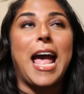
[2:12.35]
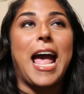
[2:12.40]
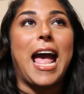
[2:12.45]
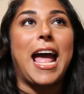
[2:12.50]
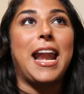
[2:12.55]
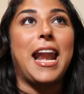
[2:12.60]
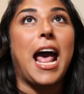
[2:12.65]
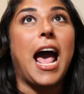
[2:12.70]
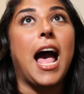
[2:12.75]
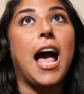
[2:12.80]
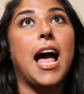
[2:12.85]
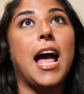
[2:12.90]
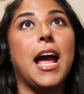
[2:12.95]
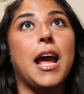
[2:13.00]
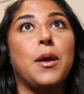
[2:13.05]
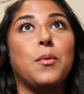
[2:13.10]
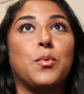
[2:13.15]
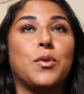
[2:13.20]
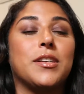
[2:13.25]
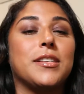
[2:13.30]
And
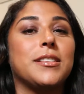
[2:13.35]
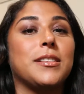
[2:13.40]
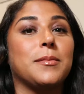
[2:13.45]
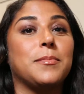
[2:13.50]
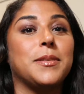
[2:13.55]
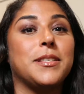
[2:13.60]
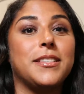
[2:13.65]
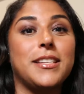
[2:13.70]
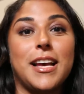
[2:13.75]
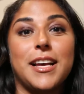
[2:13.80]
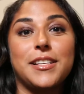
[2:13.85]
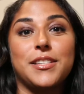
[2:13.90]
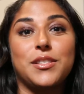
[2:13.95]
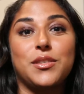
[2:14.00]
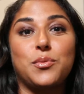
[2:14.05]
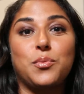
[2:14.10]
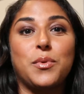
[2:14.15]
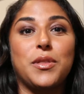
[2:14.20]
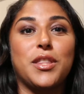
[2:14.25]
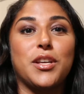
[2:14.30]
I was
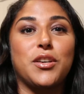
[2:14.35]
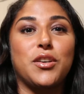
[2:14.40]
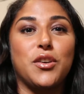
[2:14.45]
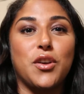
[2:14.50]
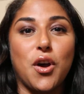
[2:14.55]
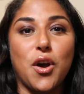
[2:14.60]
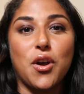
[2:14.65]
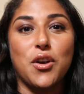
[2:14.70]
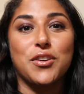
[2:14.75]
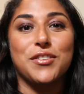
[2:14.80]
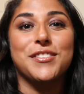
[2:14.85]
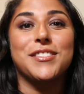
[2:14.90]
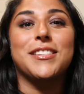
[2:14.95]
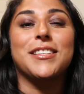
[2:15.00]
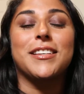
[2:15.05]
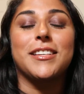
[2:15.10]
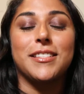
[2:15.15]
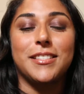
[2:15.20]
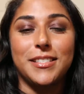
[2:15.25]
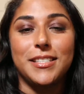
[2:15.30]
obsessed with the
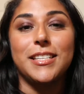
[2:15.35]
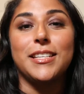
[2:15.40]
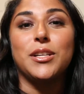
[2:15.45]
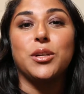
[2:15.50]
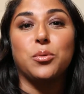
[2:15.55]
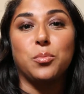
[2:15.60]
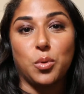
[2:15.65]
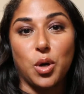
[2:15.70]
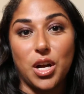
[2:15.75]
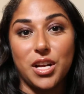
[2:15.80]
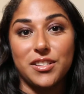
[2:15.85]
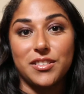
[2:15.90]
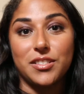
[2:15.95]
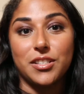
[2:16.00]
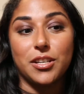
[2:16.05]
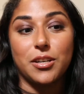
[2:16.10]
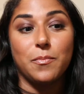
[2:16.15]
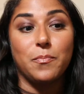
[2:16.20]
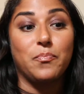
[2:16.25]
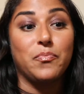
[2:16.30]
NARS Casino
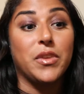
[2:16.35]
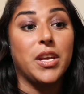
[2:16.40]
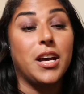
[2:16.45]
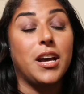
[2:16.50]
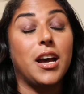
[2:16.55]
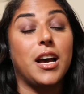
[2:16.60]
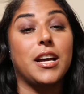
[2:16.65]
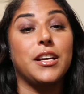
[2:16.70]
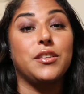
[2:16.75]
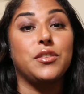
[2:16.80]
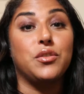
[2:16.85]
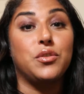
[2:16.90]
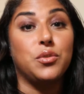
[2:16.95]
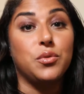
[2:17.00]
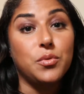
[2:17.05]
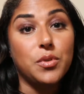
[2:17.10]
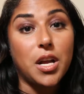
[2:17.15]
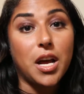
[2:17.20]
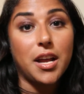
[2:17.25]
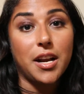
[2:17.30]
Bronzer. I
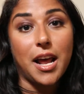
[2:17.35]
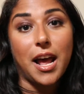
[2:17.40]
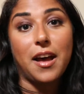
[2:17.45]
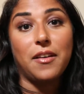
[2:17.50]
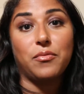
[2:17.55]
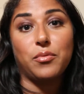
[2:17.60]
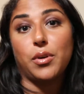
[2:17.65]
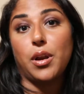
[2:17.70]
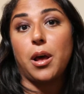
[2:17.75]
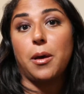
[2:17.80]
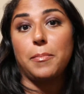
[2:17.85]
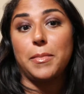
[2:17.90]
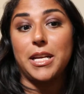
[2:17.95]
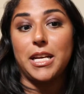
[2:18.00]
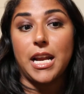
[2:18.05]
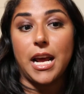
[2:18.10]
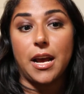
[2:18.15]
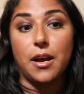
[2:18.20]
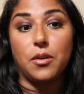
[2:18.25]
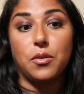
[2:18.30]
do not have one on me
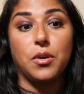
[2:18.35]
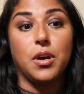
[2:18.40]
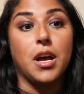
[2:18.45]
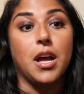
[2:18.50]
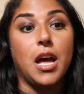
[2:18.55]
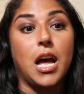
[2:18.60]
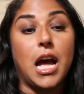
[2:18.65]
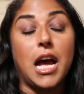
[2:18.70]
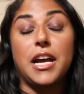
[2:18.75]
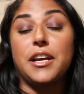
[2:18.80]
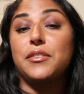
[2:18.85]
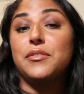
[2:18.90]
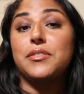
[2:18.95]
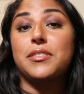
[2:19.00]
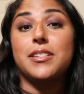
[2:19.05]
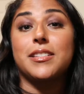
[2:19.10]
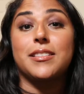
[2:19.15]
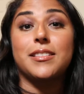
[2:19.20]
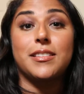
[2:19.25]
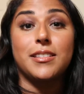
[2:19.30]
now. I
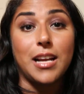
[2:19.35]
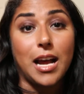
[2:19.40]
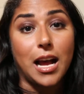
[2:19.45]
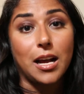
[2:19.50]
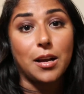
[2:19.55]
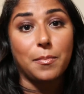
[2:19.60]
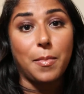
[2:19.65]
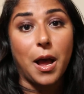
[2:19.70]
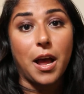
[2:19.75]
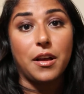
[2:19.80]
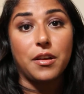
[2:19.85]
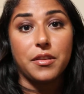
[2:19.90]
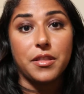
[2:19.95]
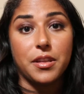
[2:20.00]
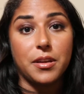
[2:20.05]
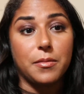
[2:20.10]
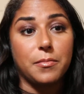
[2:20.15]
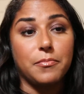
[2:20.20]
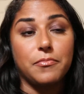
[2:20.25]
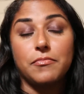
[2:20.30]
used to stockpile
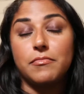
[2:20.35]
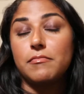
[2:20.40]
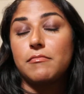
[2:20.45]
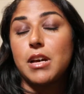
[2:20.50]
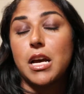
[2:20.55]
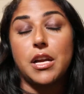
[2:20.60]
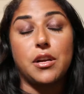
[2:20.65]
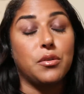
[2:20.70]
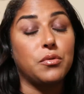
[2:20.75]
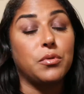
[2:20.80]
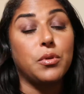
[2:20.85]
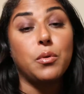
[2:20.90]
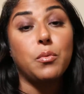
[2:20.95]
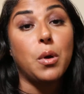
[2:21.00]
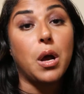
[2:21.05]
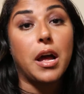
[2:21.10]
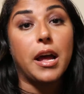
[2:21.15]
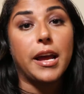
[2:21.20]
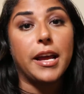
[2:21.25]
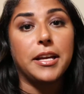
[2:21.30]
them. I don't know
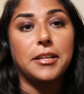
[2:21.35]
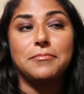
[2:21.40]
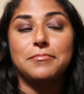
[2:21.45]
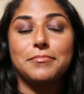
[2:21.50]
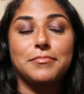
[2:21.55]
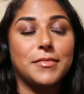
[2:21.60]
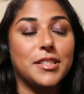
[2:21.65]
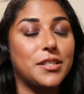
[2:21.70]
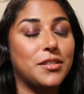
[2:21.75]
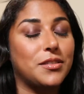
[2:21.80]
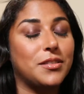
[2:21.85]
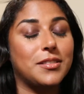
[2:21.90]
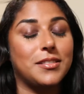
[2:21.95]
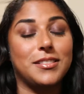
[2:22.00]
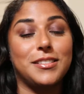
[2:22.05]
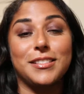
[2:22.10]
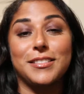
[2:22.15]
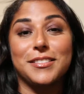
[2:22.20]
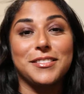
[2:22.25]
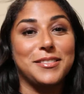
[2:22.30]
why. It's
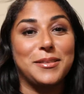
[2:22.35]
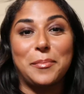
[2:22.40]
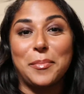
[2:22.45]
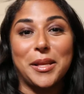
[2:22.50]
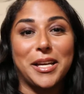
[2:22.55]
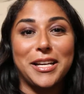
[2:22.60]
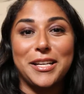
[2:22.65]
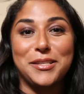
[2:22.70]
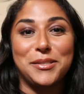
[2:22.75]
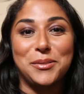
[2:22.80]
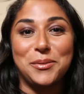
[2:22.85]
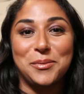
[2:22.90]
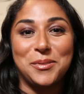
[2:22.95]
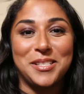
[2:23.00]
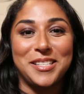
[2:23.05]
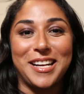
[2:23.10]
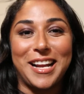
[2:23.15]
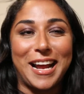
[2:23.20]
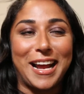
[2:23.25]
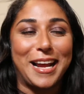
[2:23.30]
still something I do
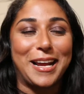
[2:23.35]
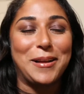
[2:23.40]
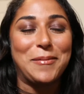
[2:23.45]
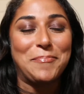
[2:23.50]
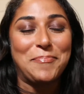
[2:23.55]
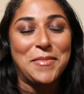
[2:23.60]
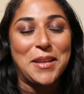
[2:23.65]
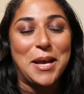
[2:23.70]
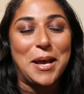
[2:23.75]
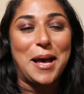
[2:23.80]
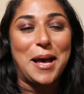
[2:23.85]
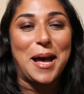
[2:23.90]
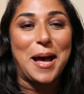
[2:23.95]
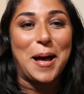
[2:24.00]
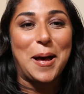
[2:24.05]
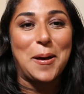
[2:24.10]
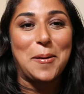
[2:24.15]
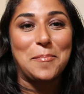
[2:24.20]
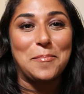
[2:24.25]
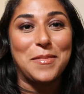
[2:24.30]
today.
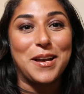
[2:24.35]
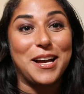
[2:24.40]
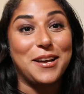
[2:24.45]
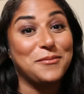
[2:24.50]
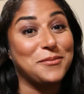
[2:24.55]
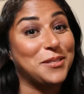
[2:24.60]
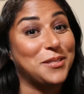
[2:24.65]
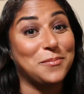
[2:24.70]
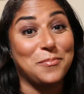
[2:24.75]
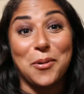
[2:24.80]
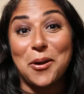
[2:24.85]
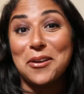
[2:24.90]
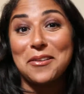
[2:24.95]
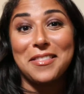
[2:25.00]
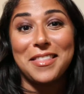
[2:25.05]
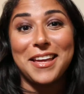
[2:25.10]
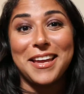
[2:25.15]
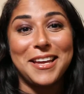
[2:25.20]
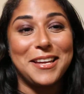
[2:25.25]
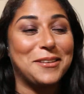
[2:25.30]
I was
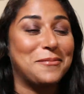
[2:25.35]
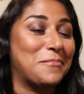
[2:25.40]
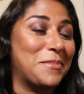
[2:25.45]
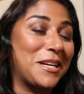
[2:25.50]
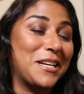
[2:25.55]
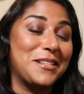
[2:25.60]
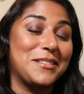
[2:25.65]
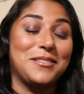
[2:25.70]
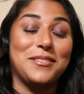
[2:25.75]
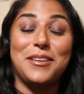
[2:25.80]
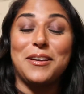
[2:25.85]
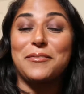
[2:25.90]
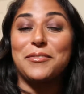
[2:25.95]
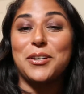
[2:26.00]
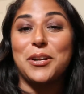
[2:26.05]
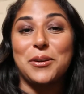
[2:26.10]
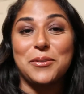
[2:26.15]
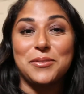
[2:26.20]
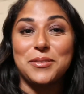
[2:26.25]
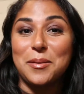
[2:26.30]
smart then because you never
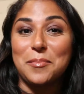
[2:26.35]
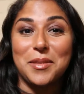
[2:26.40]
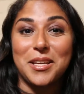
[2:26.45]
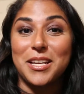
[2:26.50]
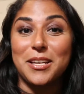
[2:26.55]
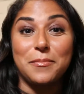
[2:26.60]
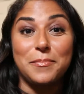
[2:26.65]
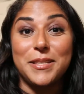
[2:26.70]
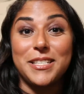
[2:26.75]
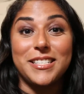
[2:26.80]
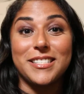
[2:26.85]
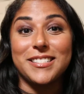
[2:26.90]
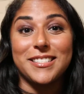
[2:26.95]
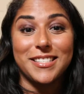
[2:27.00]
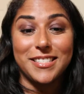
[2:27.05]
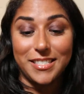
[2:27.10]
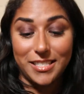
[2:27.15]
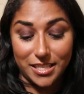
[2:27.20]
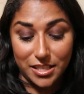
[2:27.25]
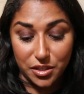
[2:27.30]
know, something could be
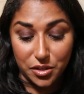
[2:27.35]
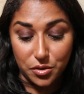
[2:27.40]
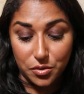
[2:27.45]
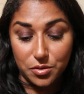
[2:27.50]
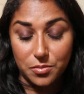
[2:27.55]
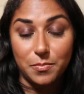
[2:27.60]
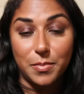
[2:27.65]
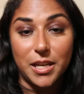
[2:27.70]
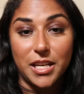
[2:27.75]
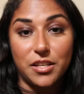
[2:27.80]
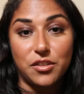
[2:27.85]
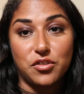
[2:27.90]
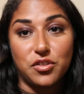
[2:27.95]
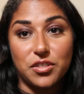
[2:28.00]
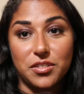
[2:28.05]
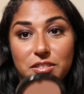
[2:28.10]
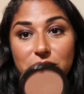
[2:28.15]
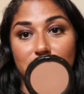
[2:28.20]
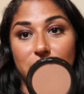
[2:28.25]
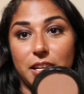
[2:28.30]
discontinued, but
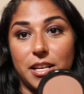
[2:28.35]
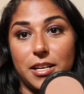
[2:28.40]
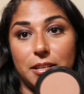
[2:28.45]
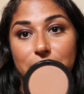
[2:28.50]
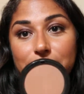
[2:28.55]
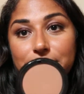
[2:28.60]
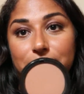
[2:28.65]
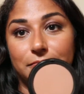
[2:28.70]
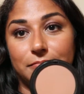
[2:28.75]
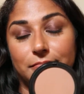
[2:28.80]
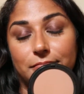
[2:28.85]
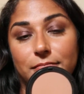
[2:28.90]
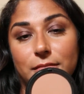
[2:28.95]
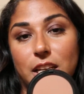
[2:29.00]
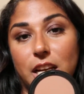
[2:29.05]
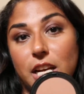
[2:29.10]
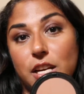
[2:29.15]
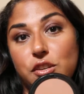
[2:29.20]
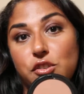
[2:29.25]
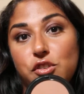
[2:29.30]
just to
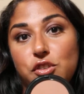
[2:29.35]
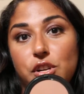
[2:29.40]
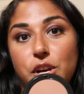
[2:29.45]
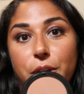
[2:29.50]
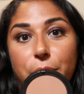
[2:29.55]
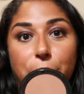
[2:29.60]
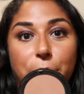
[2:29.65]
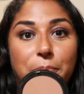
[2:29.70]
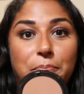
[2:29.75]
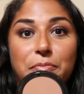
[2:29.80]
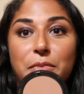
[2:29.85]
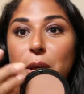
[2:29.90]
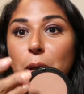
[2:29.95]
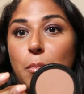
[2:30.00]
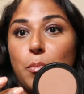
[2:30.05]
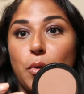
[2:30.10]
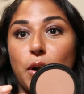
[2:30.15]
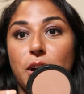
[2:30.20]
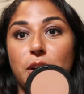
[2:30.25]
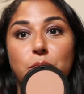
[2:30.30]
kind of show
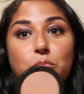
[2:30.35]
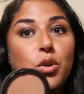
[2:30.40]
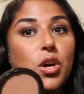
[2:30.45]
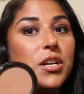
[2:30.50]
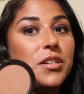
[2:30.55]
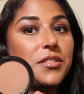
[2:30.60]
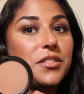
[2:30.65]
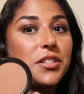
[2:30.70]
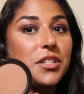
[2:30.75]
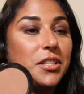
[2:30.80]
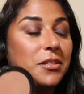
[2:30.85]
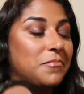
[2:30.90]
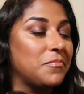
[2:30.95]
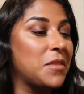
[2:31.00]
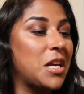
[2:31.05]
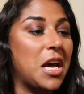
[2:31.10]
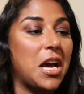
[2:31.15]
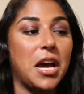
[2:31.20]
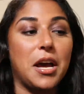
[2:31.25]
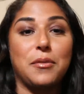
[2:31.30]
brown bronzer,
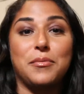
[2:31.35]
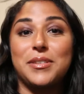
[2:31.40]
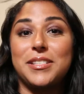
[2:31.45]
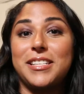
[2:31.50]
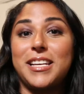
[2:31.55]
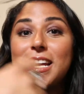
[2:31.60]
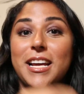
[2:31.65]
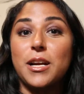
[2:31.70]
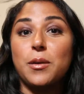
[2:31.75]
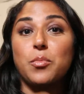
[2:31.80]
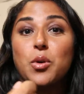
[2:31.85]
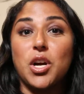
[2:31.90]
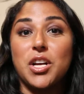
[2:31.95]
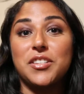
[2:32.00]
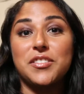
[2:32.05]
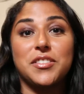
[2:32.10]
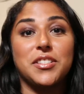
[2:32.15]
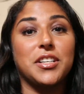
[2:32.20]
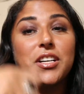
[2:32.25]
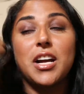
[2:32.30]
I would take a
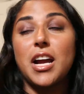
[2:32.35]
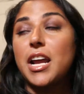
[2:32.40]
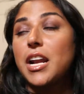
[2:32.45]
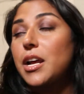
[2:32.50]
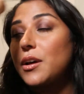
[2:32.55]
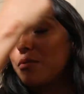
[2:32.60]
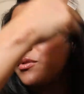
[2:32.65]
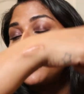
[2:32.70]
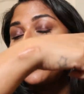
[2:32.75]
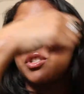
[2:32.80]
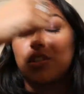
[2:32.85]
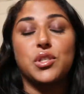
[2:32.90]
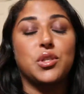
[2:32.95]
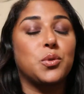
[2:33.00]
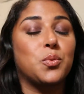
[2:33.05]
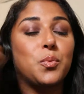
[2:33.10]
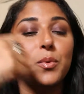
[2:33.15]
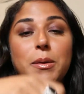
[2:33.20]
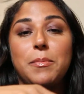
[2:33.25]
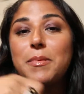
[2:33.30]
bronzer and I would just
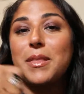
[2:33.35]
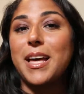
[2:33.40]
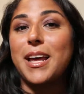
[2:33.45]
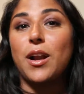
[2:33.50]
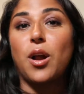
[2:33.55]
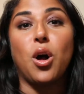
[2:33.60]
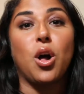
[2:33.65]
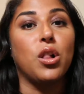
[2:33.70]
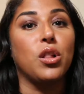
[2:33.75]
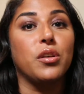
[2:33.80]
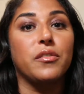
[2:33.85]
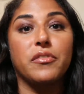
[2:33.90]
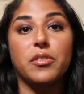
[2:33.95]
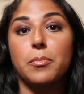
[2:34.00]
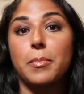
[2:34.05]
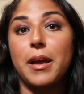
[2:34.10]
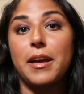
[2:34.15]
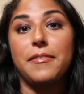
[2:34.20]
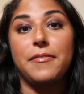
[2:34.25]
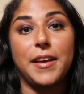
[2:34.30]
sweep that all over
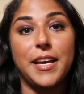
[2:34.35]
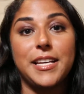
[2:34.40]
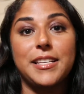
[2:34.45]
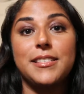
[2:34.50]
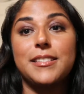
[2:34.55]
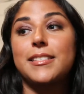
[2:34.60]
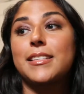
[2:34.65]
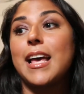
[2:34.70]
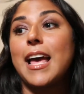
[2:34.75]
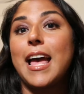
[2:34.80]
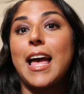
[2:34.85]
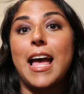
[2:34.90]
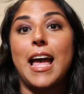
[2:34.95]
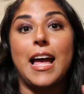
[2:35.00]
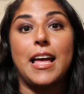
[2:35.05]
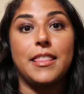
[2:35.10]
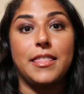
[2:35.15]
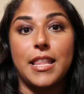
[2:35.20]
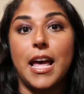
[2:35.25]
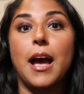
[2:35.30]
my face,
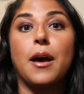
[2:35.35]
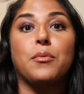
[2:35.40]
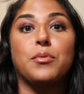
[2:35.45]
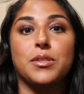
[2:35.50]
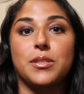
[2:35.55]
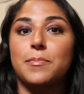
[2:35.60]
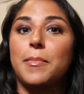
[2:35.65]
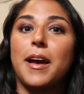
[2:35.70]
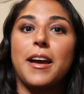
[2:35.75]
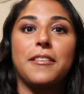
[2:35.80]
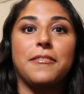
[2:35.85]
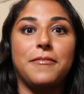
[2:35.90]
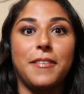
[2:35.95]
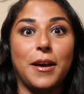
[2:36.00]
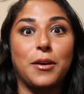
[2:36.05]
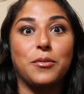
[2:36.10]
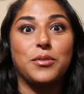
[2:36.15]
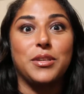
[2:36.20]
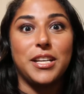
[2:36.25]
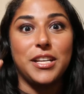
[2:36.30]
and that was my
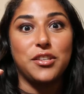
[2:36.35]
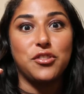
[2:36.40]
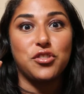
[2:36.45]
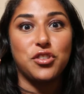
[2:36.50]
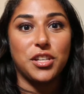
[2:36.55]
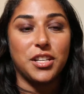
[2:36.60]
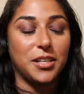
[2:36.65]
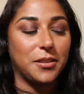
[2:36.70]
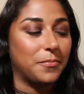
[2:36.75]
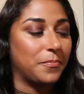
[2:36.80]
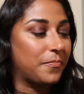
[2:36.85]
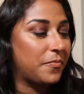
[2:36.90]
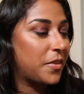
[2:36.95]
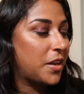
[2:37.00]
foundation.